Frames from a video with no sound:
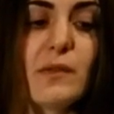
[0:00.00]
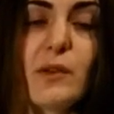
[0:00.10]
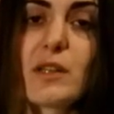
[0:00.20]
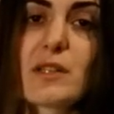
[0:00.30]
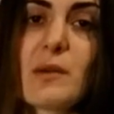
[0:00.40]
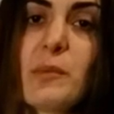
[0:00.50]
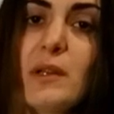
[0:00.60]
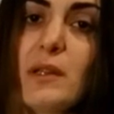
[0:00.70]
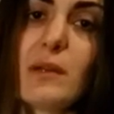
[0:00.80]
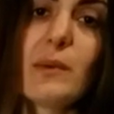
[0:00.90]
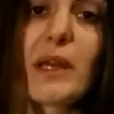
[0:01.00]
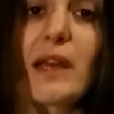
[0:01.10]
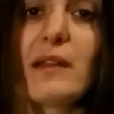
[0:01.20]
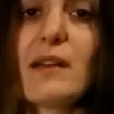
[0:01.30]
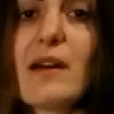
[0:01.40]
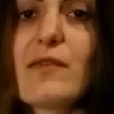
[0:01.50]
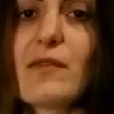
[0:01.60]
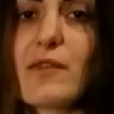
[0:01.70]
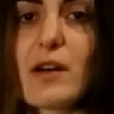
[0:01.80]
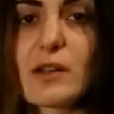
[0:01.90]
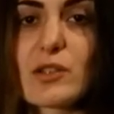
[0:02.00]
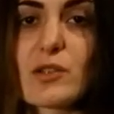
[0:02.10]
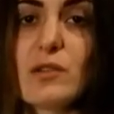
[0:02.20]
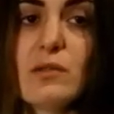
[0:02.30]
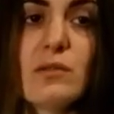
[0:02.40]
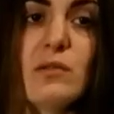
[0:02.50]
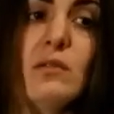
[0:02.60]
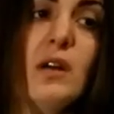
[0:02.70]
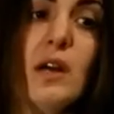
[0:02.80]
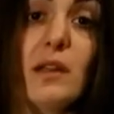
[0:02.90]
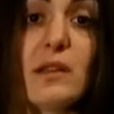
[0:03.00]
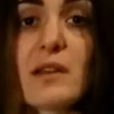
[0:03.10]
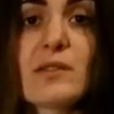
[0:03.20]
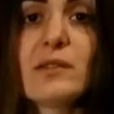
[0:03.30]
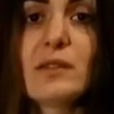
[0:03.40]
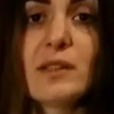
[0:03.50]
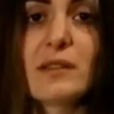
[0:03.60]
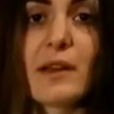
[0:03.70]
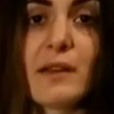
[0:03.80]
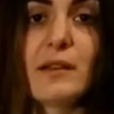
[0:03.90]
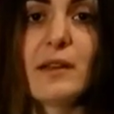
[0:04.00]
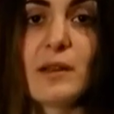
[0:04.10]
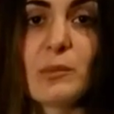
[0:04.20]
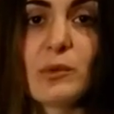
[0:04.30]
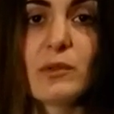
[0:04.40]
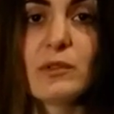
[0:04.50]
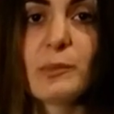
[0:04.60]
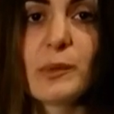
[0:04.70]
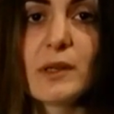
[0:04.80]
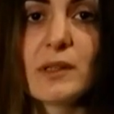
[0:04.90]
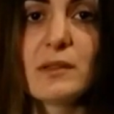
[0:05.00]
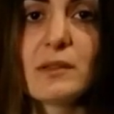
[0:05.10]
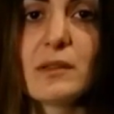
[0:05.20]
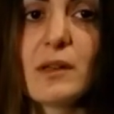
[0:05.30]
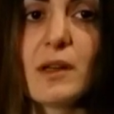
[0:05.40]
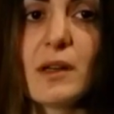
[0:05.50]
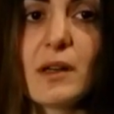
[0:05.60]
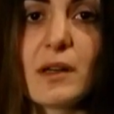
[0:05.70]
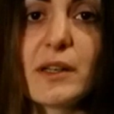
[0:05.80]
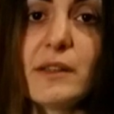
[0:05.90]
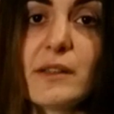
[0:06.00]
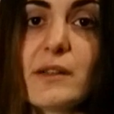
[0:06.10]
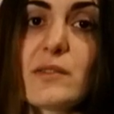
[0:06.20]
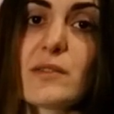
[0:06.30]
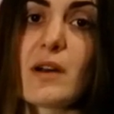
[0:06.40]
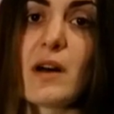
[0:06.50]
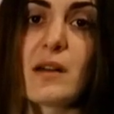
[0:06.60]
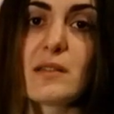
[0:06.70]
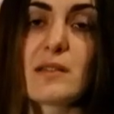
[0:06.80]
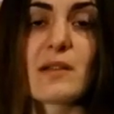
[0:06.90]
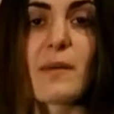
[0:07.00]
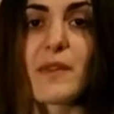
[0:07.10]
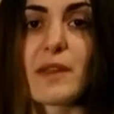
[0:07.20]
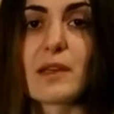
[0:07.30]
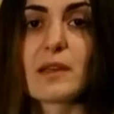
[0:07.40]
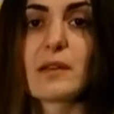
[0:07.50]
For example, we can have a function who doesn't need any input but returns us something.